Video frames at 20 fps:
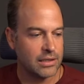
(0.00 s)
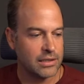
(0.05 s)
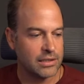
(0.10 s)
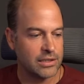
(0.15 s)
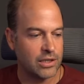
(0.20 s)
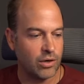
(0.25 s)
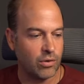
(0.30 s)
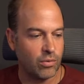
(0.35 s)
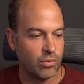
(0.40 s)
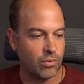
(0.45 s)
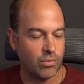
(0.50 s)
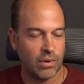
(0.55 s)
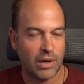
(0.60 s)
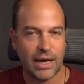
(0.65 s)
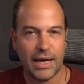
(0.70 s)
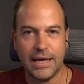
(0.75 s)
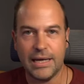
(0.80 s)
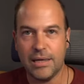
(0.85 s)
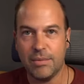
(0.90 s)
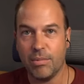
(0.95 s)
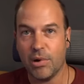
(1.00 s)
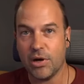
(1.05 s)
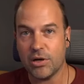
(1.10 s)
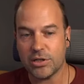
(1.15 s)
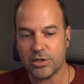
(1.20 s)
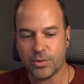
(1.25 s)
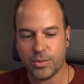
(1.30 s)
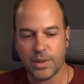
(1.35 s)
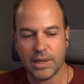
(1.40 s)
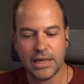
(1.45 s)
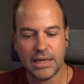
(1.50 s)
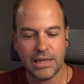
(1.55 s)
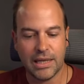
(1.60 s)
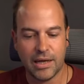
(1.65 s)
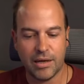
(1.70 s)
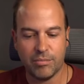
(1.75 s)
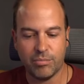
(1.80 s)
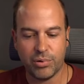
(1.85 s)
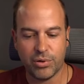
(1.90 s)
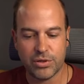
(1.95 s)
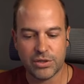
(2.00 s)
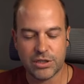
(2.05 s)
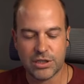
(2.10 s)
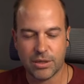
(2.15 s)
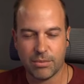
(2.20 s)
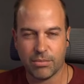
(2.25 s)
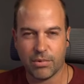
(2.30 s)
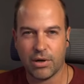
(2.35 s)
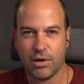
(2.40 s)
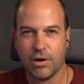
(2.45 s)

So any mask, we can then put some